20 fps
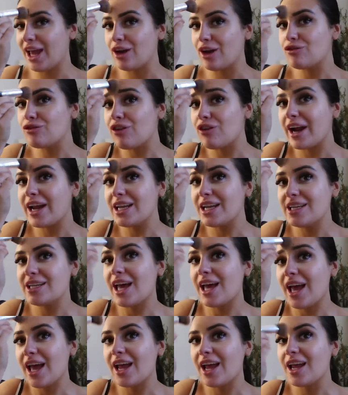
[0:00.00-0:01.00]
and rainy
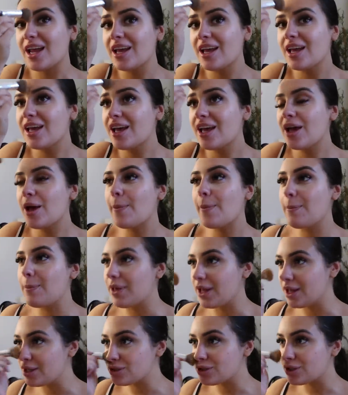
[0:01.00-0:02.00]
day
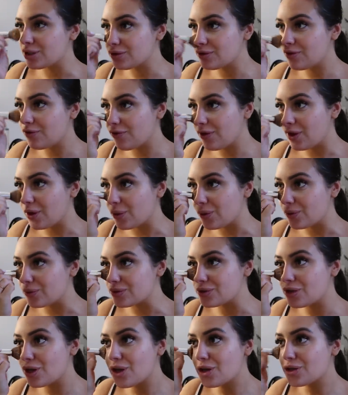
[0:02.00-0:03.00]
but it just
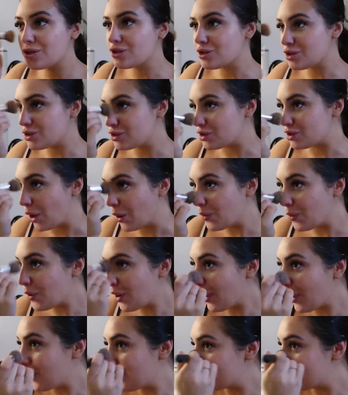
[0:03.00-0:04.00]
feels so
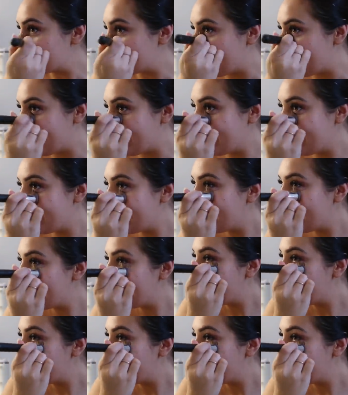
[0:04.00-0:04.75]
cozy